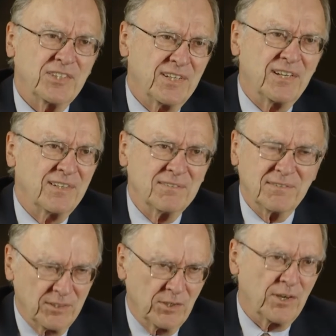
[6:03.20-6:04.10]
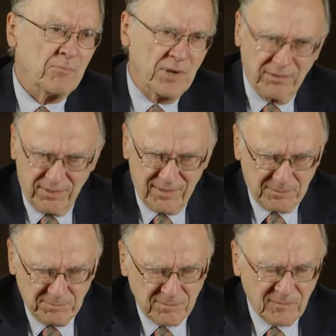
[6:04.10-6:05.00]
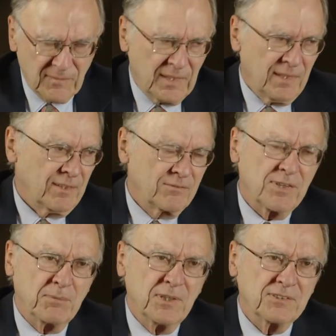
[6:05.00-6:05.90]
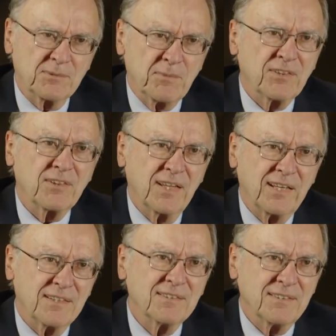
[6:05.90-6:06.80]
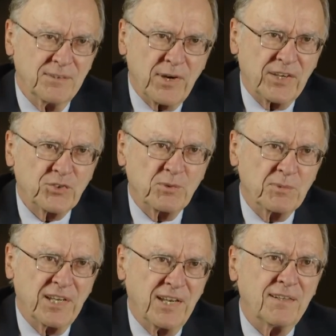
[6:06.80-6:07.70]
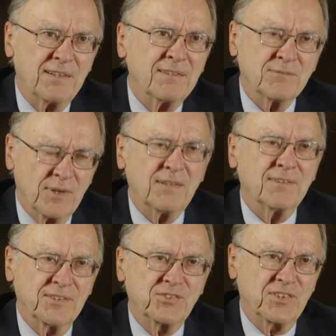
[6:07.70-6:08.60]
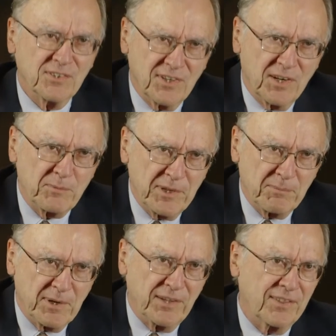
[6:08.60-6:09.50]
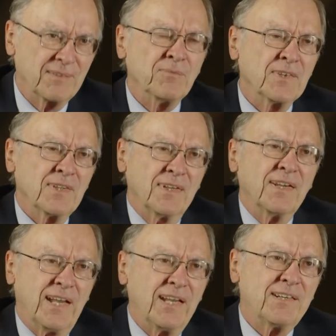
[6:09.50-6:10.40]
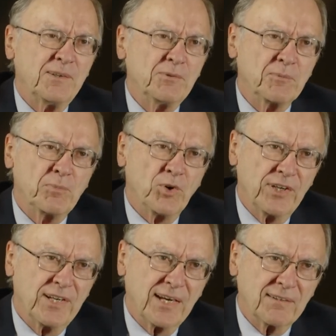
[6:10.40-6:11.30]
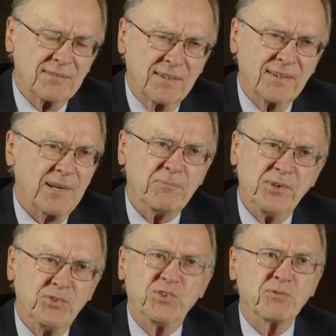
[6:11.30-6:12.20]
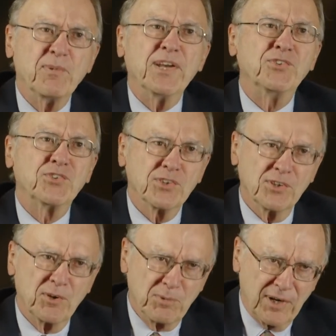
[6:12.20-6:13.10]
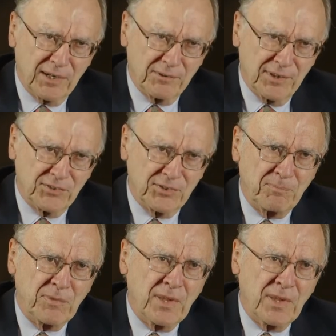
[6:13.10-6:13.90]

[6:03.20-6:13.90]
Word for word: it done in you know, a month. The trouble is, a month later, you ask him again, and well, it's still going to be a month. Andy would point out that means you've made zero progress.